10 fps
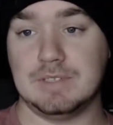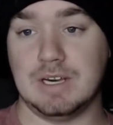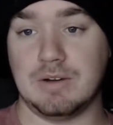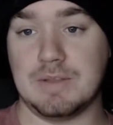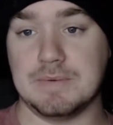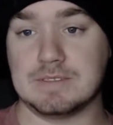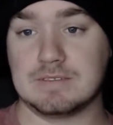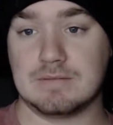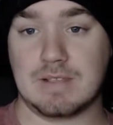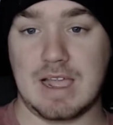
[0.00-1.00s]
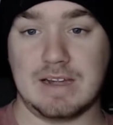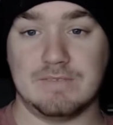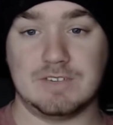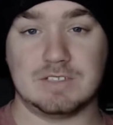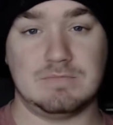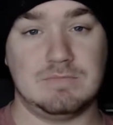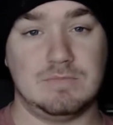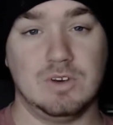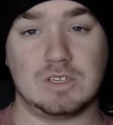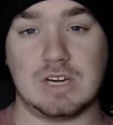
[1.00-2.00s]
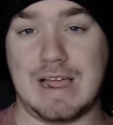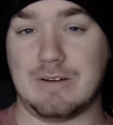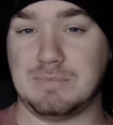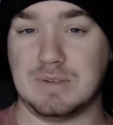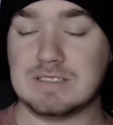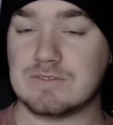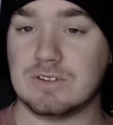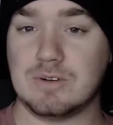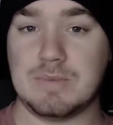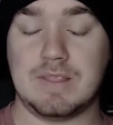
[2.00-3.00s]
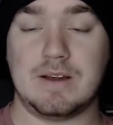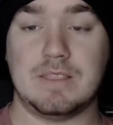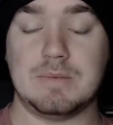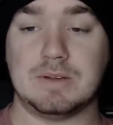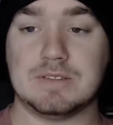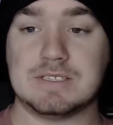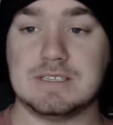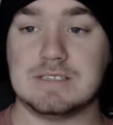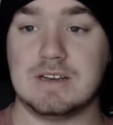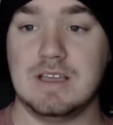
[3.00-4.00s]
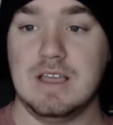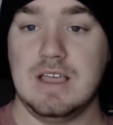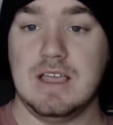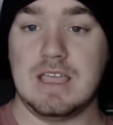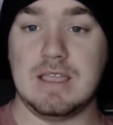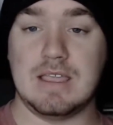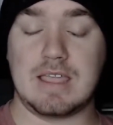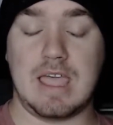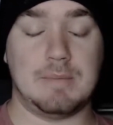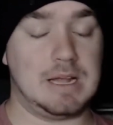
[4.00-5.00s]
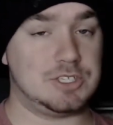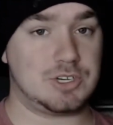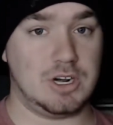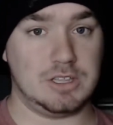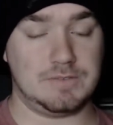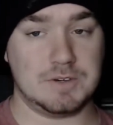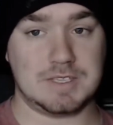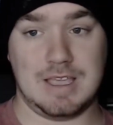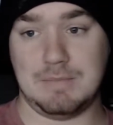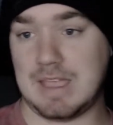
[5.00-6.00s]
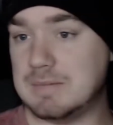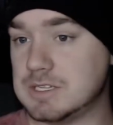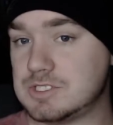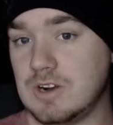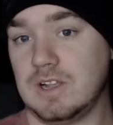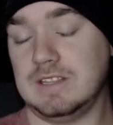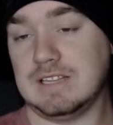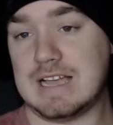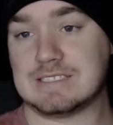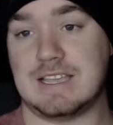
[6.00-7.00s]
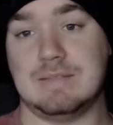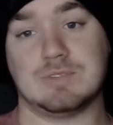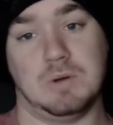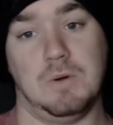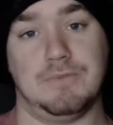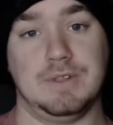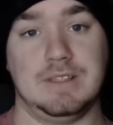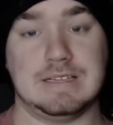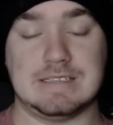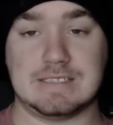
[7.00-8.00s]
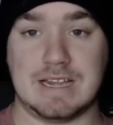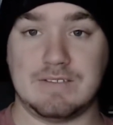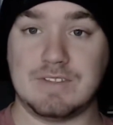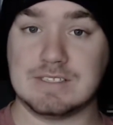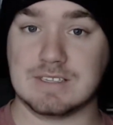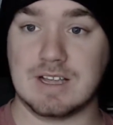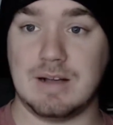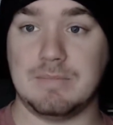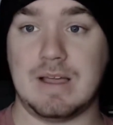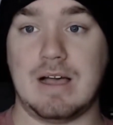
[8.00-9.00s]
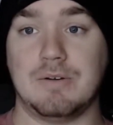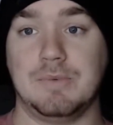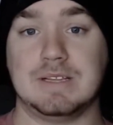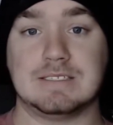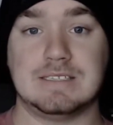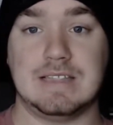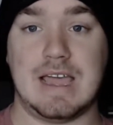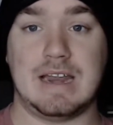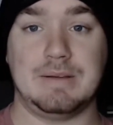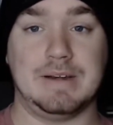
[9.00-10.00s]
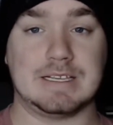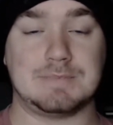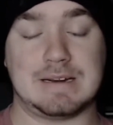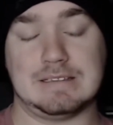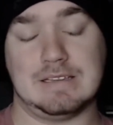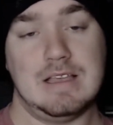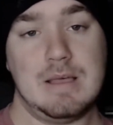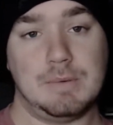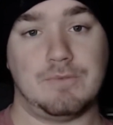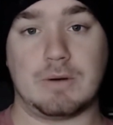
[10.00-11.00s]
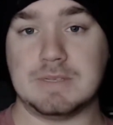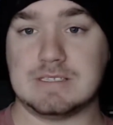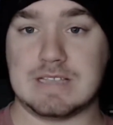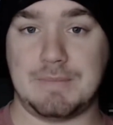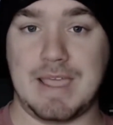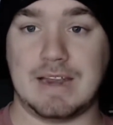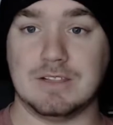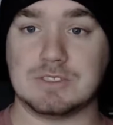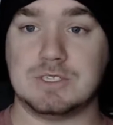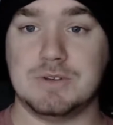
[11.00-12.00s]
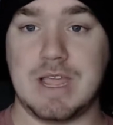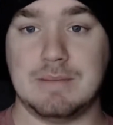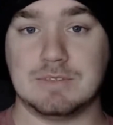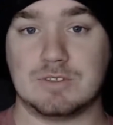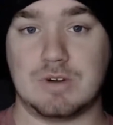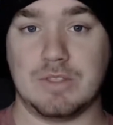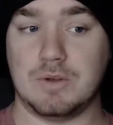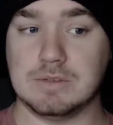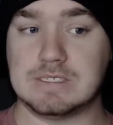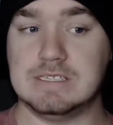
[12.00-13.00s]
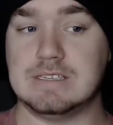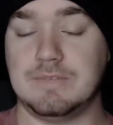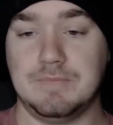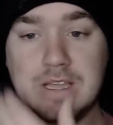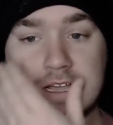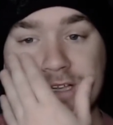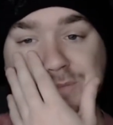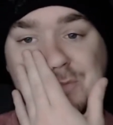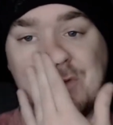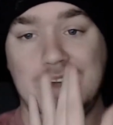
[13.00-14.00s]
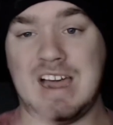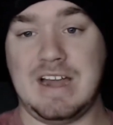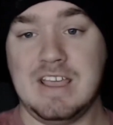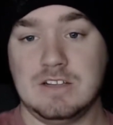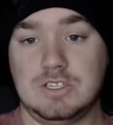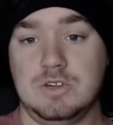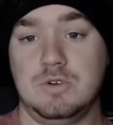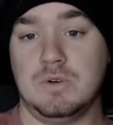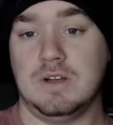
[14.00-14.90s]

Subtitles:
he was kind of just looked out of place for a little bit there in the middle of the season. He came on strong in the first game, came on strong in the last game, so hopefully that's a sign of things to come, how we can see that. We can expect performances that we had in those 2 games throughout the whole season. Moving on to